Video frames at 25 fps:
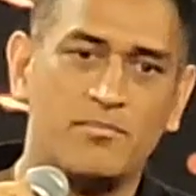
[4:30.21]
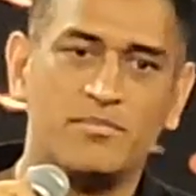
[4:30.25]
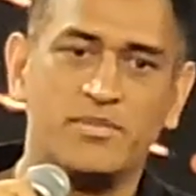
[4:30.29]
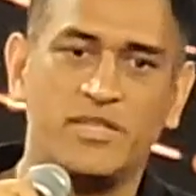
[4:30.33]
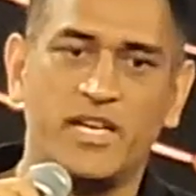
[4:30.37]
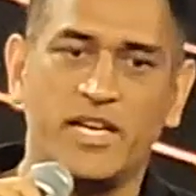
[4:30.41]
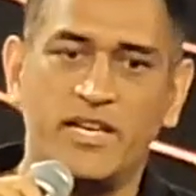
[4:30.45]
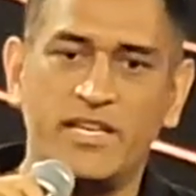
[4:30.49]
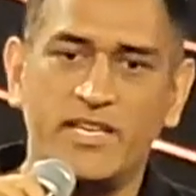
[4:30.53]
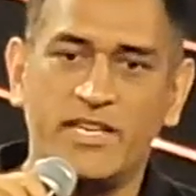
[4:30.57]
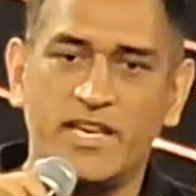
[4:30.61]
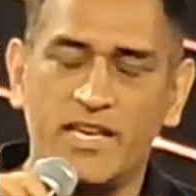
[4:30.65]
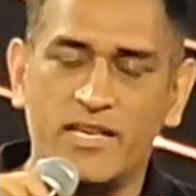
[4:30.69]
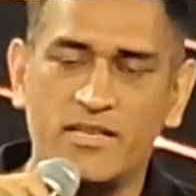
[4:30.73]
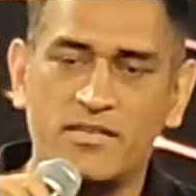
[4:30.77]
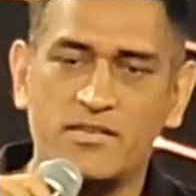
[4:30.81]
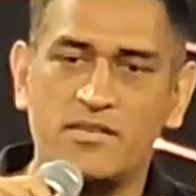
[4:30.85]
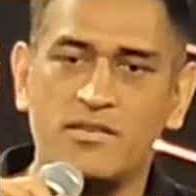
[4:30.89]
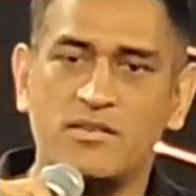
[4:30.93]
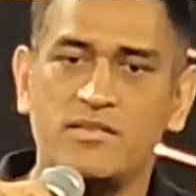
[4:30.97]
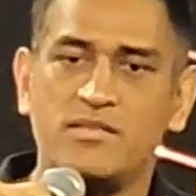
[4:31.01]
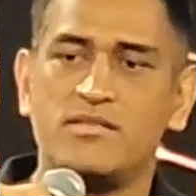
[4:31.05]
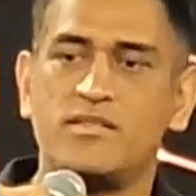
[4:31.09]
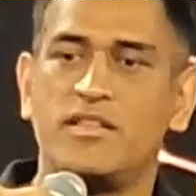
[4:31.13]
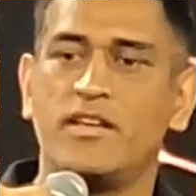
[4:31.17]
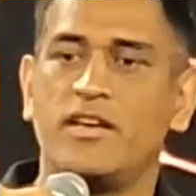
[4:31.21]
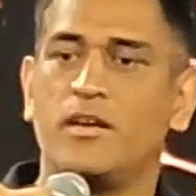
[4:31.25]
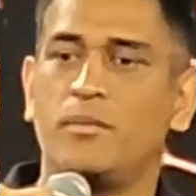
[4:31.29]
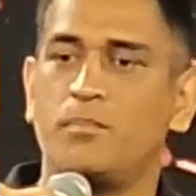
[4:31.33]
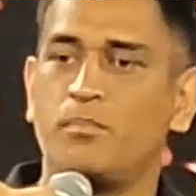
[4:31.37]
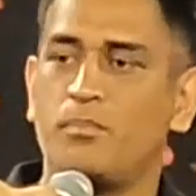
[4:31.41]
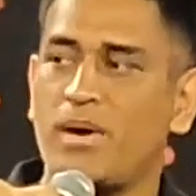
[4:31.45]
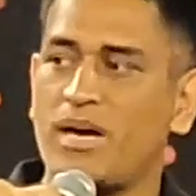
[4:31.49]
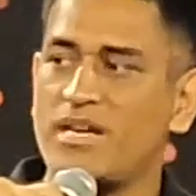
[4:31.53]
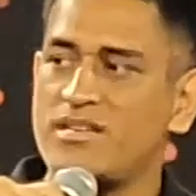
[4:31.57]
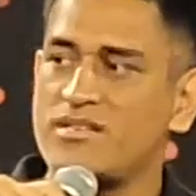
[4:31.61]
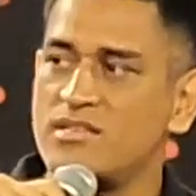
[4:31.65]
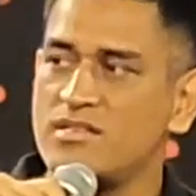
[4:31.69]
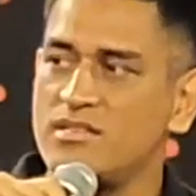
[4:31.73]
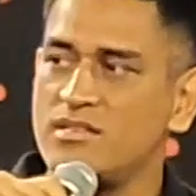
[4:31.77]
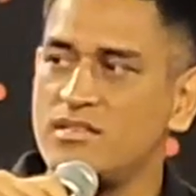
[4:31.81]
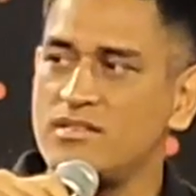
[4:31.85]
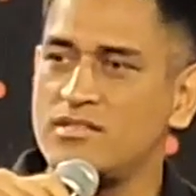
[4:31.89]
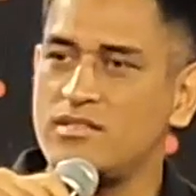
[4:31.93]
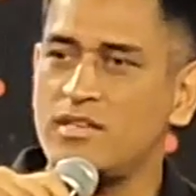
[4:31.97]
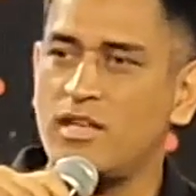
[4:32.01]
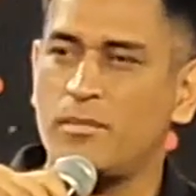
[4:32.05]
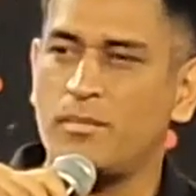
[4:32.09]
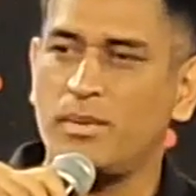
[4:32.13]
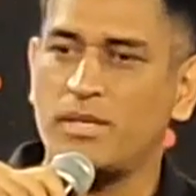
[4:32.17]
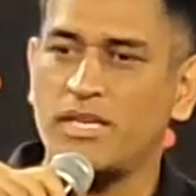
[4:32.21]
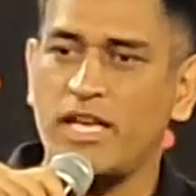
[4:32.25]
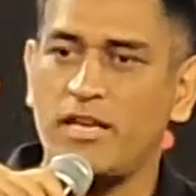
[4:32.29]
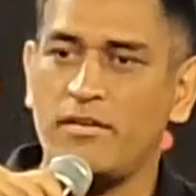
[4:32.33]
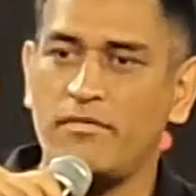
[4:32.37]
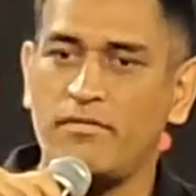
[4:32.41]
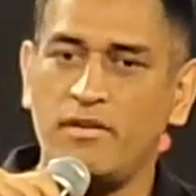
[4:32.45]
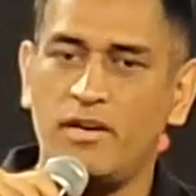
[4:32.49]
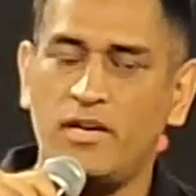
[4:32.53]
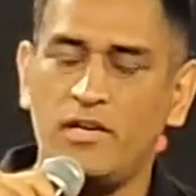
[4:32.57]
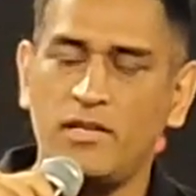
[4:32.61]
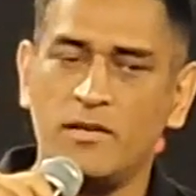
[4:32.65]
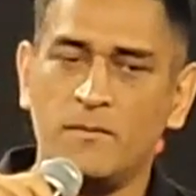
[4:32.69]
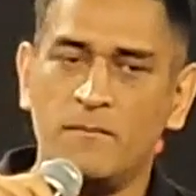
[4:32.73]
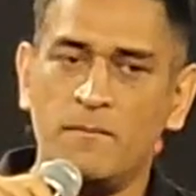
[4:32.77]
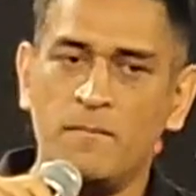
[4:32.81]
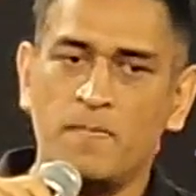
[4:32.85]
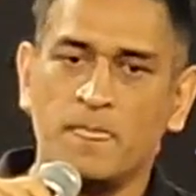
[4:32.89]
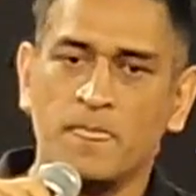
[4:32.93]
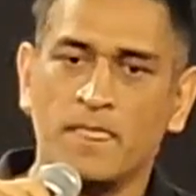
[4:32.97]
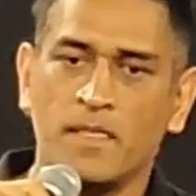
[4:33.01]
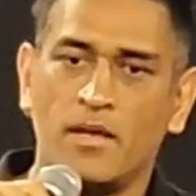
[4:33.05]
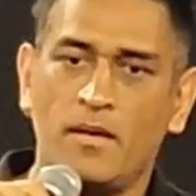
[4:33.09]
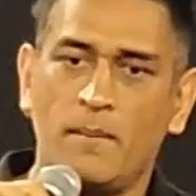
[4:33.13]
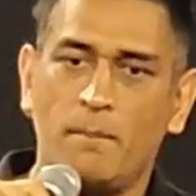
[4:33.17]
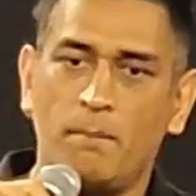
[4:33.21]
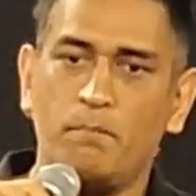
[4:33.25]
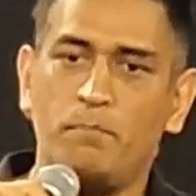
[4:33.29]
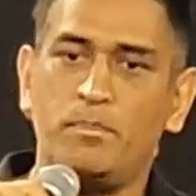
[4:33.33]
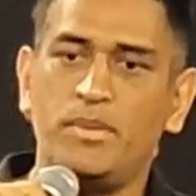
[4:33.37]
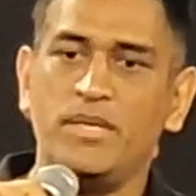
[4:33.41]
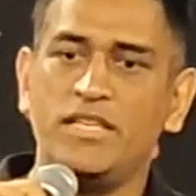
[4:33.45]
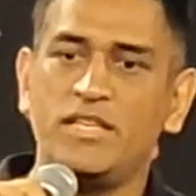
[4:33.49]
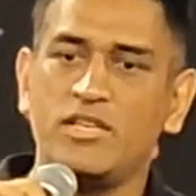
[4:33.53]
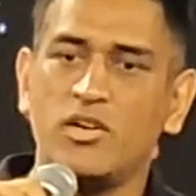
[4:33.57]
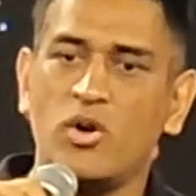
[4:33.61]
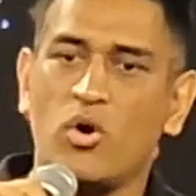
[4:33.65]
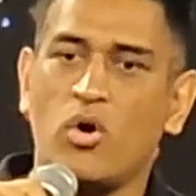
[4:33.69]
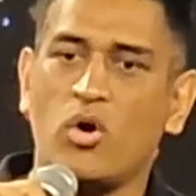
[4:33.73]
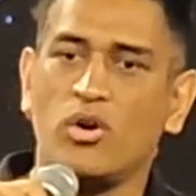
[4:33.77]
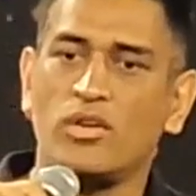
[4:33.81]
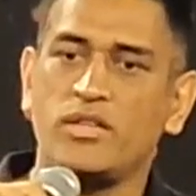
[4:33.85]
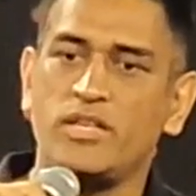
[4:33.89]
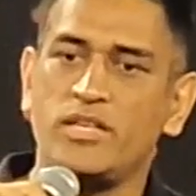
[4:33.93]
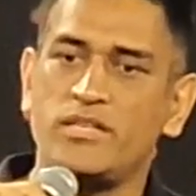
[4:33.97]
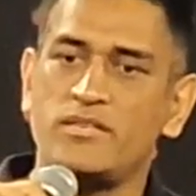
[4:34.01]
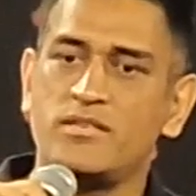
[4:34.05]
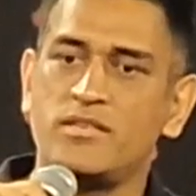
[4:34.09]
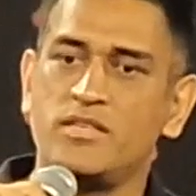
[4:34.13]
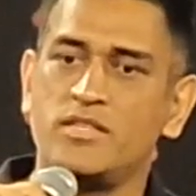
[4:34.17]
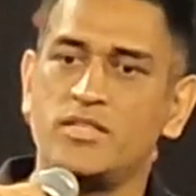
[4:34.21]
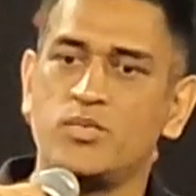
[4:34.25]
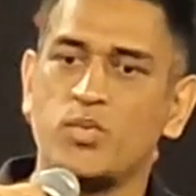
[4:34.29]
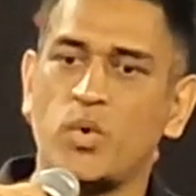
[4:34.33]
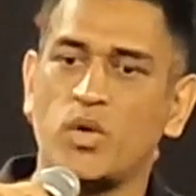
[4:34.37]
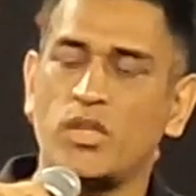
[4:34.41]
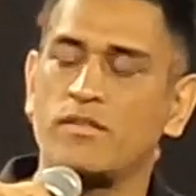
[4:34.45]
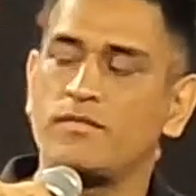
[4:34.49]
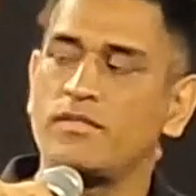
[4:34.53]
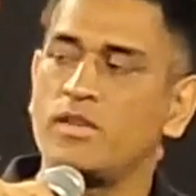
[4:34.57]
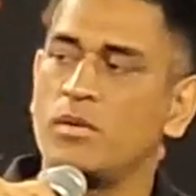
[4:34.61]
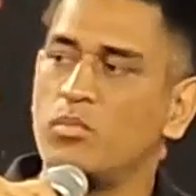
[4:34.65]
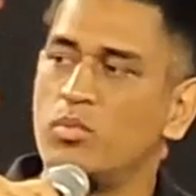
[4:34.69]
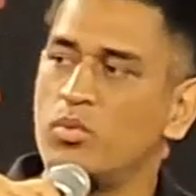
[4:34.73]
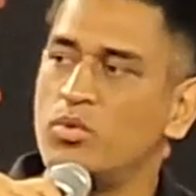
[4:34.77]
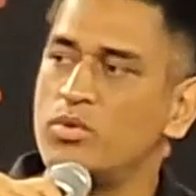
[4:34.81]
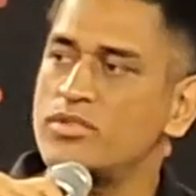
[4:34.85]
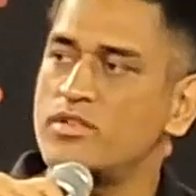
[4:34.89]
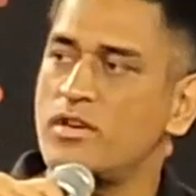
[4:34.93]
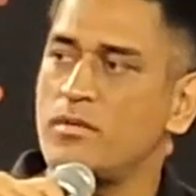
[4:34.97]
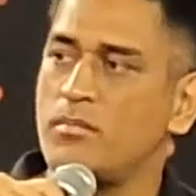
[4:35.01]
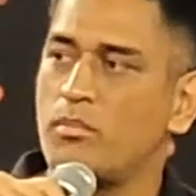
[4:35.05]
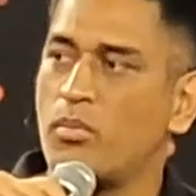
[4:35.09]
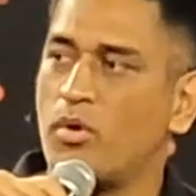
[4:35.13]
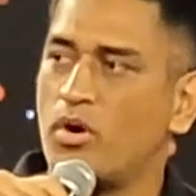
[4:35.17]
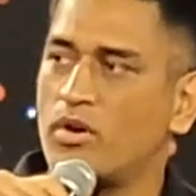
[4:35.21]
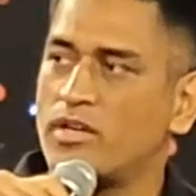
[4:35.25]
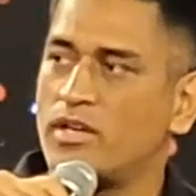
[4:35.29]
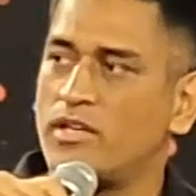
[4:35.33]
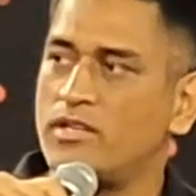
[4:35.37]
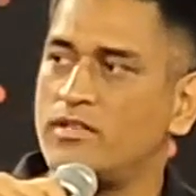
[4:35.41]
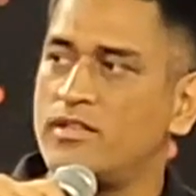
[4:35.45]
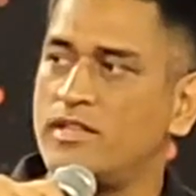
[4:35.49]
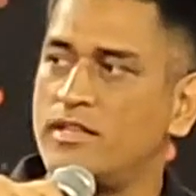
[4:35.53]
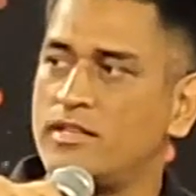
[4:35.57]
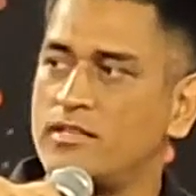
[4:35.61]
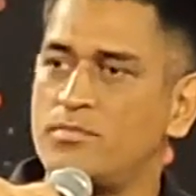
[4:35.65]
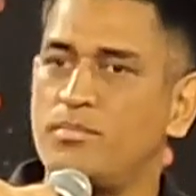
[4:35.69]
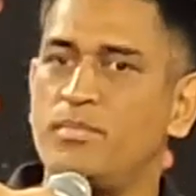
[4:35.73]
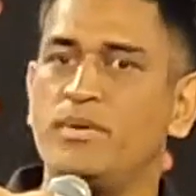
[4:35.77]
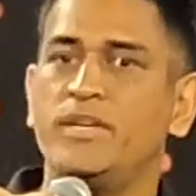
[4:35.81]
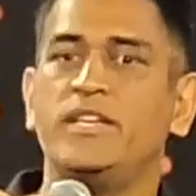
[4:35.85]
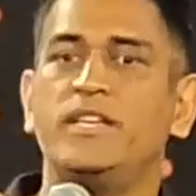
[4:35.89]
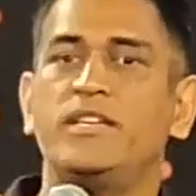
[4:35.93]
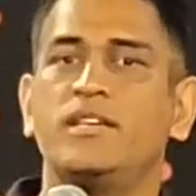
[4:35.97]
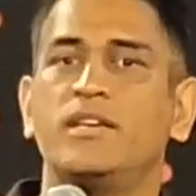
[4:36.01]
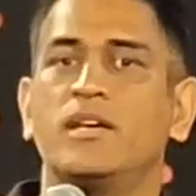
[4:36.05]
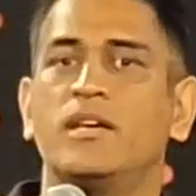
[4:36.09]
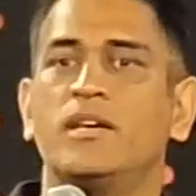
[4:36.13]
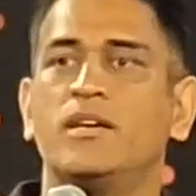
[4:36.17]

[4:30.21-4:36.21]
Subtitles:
dedication is there, passion is there, but I felt being honest is one of the most important things.